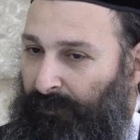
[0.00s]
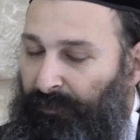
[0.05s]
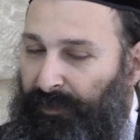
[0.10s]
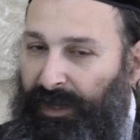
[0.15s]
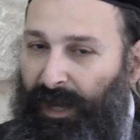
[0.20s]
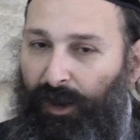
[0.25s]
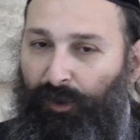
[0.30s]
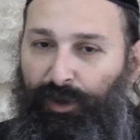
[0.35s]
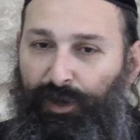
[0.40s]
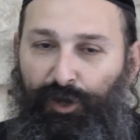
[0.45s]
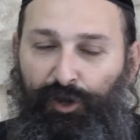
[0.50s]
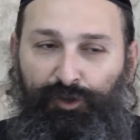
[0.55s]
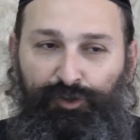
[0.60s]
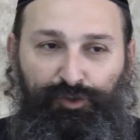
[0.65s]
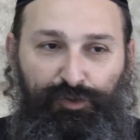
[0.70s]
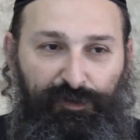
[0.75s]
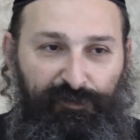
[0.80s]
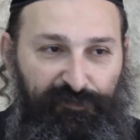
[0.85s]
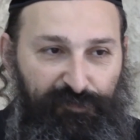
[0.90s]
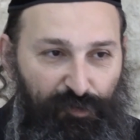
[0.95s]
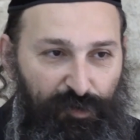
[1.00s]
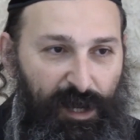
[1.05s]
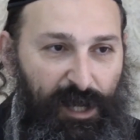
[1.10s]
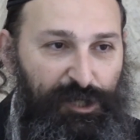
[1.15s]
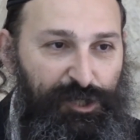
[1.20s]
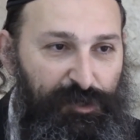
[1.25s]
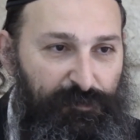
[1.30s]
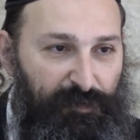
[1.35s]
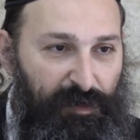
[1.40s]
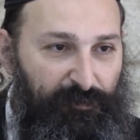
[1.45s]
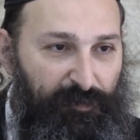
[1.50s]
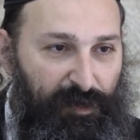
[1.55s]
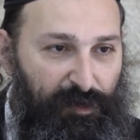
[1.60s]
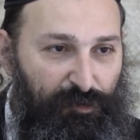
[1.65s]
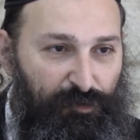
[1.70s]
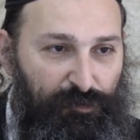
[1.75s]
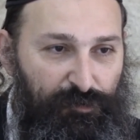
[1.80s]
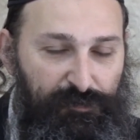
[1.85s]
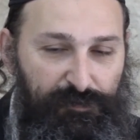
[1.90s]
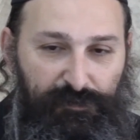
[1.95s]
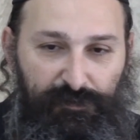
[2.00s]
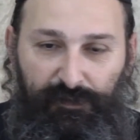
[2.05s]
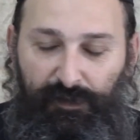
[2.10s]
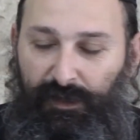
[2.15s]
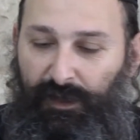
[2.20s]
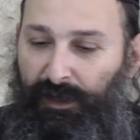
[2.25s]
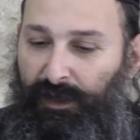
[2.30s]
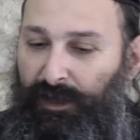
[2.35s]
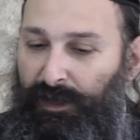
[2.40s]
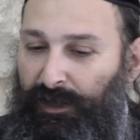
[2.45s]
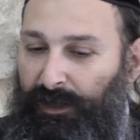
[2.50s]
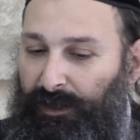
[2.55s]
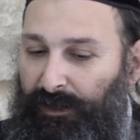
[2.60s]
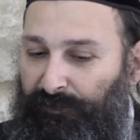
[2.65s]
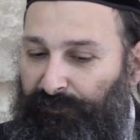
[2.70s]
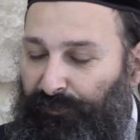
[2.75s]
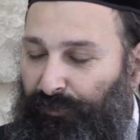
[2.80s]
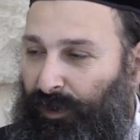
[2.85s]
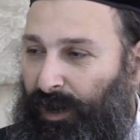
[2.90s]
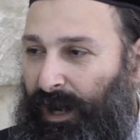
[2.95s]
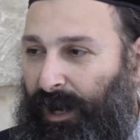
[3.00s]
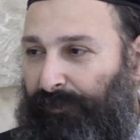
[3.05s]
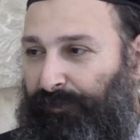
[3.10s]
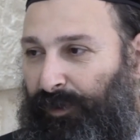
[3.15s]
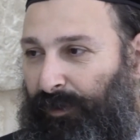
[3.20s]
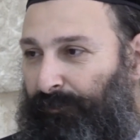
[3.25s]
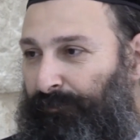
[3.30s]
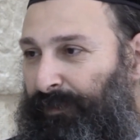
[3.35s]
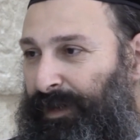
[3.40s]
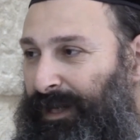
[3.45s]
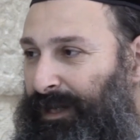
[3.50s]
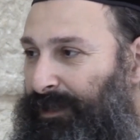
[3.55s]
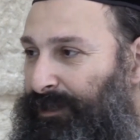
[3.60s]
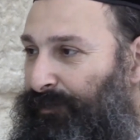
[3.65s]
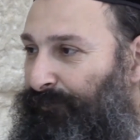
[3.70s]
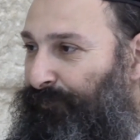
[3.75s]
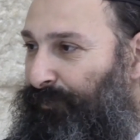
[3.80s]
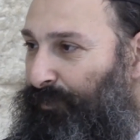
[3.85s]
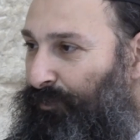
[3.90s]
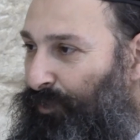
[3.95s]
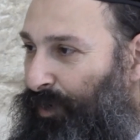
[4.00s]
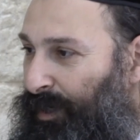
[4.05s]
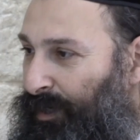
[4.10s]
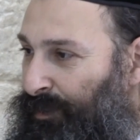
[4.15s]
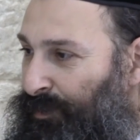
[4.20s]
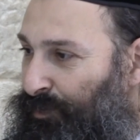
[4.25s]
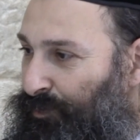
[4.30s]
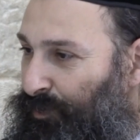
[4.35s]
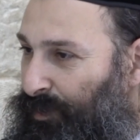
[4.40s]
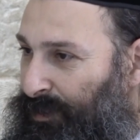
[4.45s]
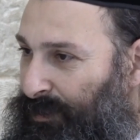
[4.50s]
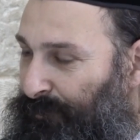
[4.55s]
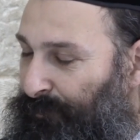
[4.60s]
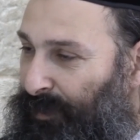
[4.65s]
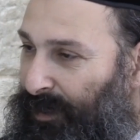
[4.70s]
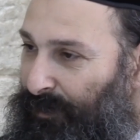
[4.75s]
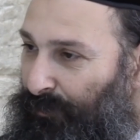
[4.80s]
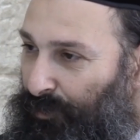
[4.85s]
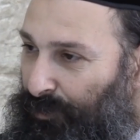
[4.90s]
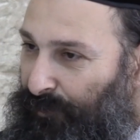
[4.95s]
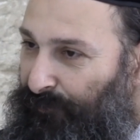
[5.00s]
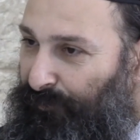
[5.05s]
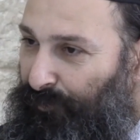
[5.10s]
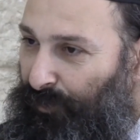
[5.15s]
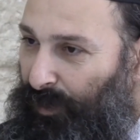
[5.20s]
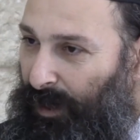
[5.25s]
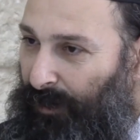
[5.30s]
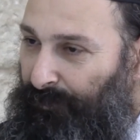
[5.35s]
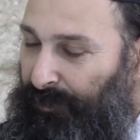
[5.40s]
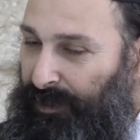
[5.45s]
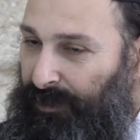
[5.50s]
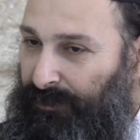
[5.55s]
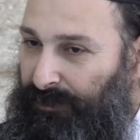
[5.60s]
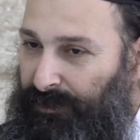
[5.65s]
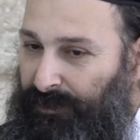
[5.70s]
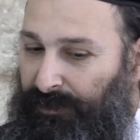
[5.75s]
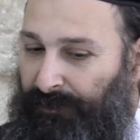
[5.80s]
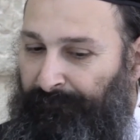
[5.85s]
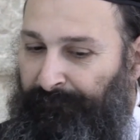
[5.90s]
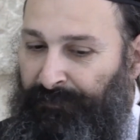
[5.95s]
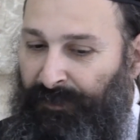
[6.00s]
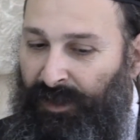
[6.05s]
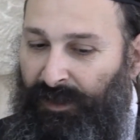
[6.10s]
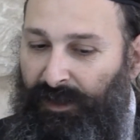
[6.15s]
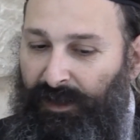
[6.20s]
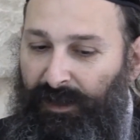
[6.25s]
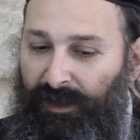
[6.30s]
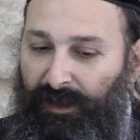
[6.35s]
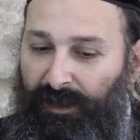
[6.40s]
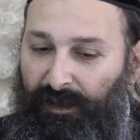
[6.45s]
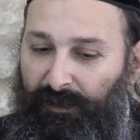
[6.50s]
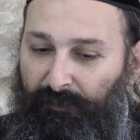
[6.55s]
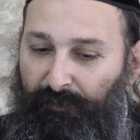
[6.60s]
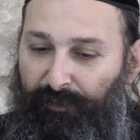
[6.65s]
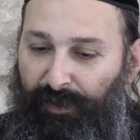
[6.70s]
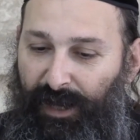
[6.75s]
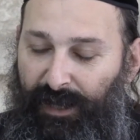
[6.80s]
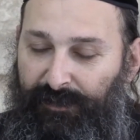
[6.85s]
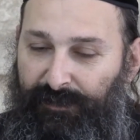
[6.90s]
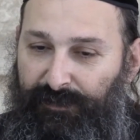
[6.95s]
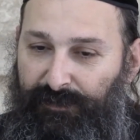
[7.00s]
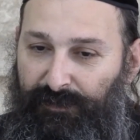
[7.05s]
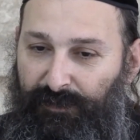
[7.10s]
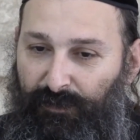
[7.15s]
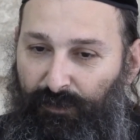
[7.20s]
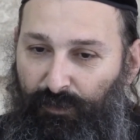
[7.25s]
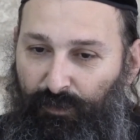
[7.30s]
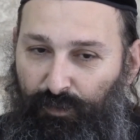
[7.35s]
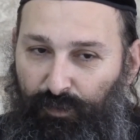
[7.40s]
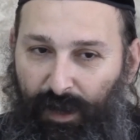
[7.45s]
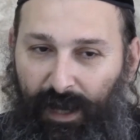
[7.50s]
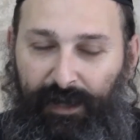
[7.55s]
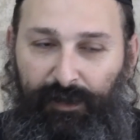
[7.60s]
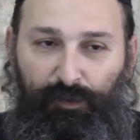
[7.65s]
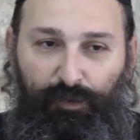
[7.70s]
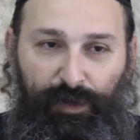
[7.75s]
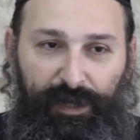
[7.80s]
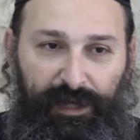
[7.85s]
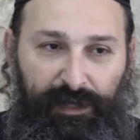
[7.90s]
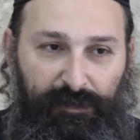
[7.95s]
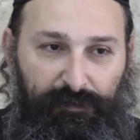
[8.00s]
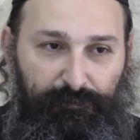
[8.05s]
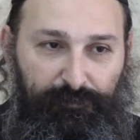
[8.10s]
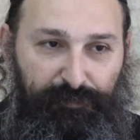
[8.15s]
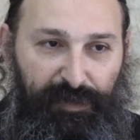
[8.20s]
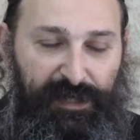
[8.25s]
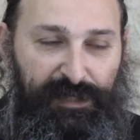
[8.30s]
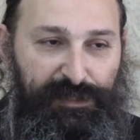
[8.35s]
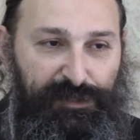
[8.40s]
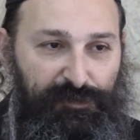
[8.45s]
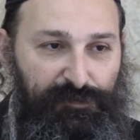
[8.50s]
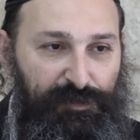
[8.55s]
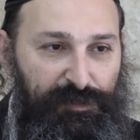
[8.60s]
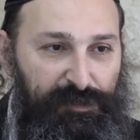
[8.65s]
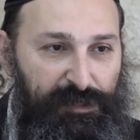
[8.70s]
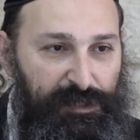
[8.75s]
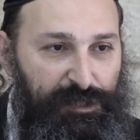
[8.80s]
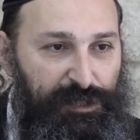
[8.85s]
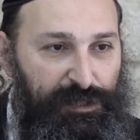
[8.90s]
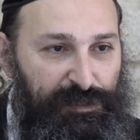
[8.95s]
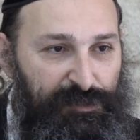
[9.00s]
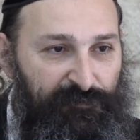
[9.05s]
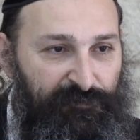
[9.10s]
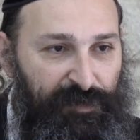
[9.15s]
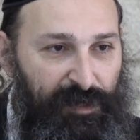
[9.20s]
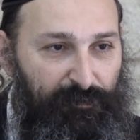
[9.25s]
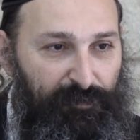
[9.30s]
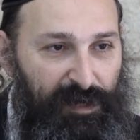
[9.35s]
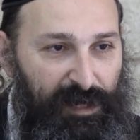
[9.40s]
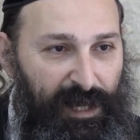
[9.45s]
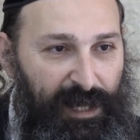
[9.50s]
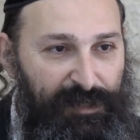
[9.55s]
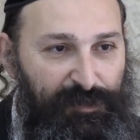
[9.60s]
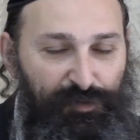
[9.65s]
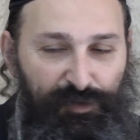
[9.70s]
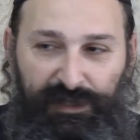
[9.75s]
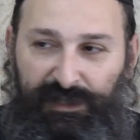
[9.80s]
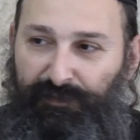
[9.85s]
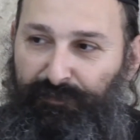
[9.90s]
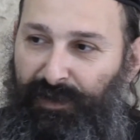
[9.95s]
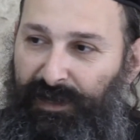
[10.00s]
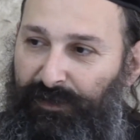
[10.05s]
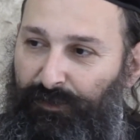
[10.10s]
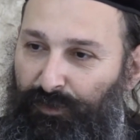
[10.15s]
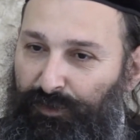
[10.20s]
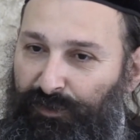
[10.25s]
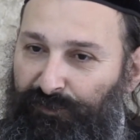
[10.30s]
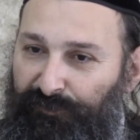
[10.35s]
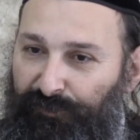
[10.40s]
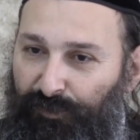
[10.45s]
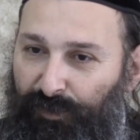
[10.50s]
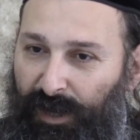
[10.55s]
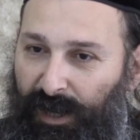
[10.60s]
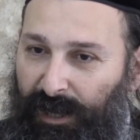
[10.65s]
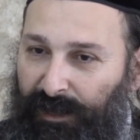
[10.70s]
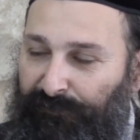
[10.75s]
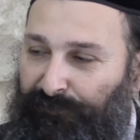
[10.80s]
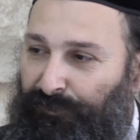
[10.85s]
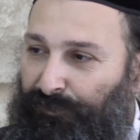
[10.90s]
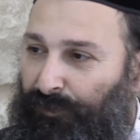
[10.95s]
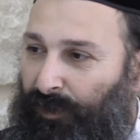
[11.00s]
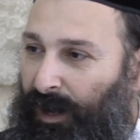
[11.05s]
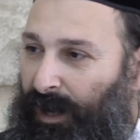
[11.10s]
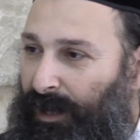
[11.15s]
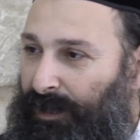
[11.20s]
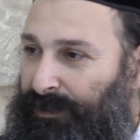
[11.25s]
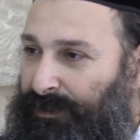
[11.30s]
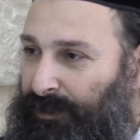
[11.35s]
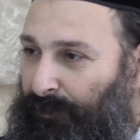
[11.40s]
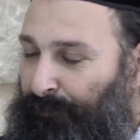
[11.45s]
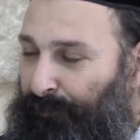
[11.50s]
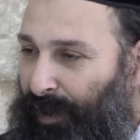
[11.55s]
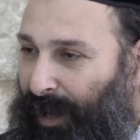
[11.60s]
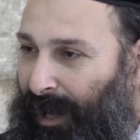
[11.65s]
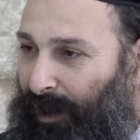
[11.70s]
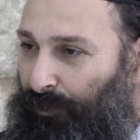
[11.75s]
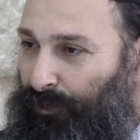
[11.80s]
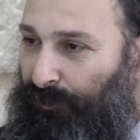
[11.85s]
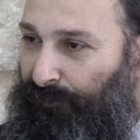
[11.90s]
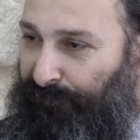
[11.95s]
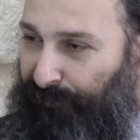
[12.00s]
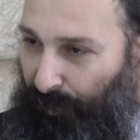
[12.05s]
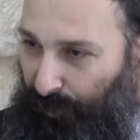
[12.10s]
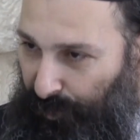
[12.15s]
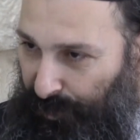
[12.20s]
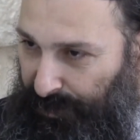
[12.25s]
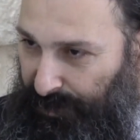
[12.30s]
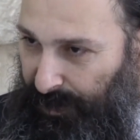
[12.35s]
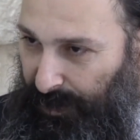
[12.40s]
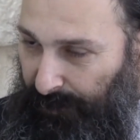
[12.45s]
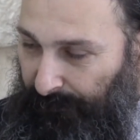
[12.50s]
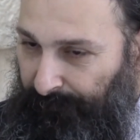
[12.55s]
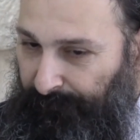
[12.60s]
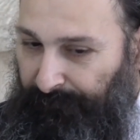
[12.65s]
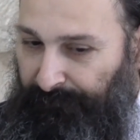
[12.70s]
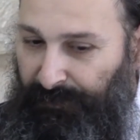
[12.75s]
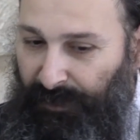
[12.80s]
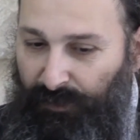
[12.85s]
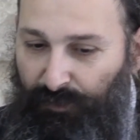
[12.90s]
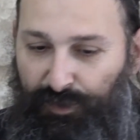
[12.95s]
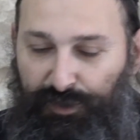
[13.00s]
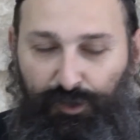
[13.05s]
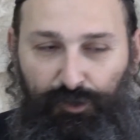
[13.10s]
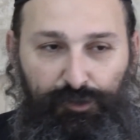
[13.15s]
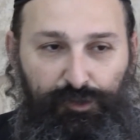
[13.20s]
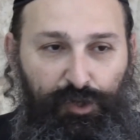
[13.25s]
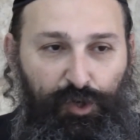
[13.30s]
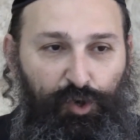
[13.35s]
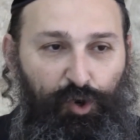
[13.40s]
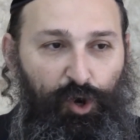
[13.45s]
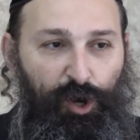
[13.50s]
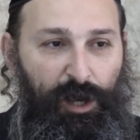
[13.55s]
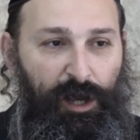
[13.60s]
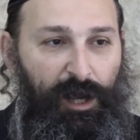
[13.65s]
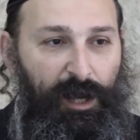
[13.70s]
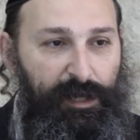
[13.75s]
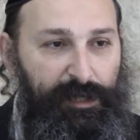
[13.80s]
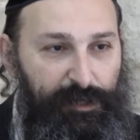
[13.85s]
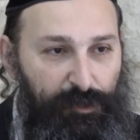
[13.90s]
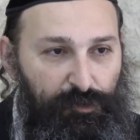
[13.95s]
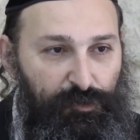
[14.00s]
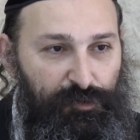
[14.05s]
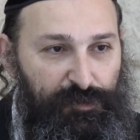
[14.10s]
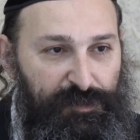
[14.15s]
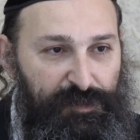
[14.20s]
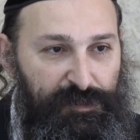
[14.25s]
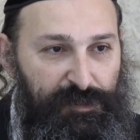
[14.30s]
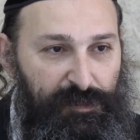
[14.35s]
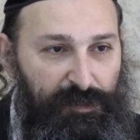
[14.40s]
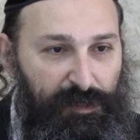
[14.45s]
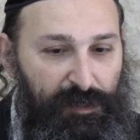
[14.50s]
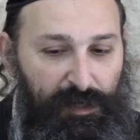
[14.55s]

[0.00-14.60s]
Now we're going to Gevurah Sheba Malchut. Gevurah, there are many different ways to explain what Gevurah means. But one way, based on the teachings of Kabbalah, to explain what Gevurah is the power of focusing. What's called koach harikuz,